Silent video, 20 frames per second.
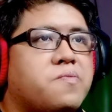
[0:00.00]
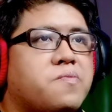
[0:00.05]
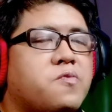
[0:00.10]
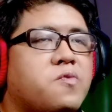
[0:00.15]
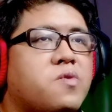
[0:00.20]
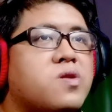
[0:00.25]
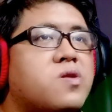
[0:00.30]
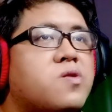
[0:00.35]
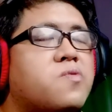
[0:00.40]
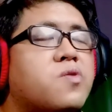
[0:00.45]

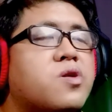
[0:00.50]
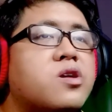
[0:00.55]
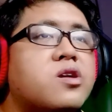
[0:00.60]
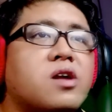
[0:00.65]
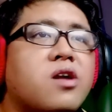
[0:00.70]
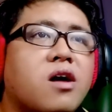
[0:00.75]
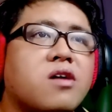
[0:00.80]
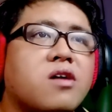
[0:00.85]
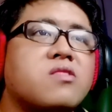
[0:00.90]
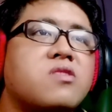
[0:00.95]
were
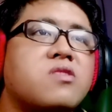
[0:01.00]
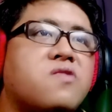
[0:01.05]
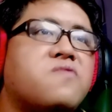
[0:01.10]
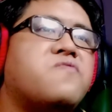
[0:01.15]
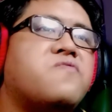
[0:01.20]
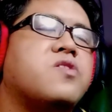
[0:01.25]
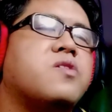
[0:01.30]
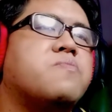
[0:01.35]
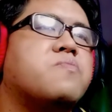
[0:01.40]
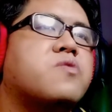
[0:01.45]
not their
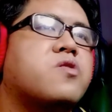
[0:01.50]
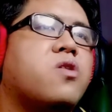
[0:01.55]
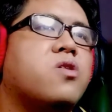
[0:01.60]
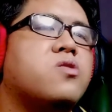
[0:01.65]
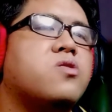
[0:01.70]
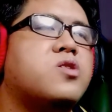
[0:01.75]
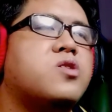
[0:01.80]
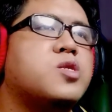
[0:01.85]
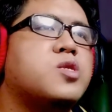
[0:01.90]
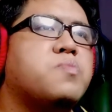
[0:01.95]
flip
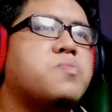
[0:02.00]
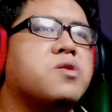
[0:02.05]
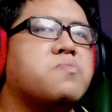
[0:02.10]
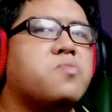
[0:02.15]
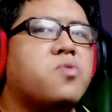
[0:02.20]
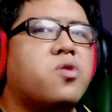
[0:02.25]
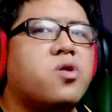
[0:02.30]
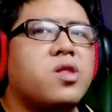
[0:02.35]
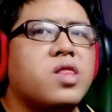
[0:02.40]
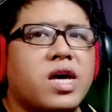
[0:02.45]
colors, but
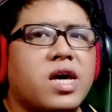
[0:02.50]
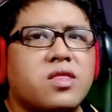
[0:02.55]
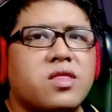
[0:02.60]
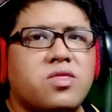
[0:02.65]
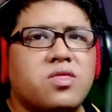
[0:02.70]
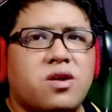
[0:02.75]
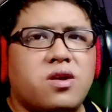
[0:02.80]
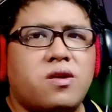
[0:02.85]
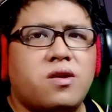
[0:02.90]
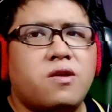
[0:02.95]
more like
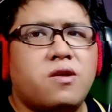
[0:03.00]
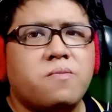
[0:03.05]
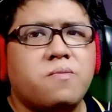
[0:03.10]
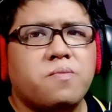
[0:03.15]
their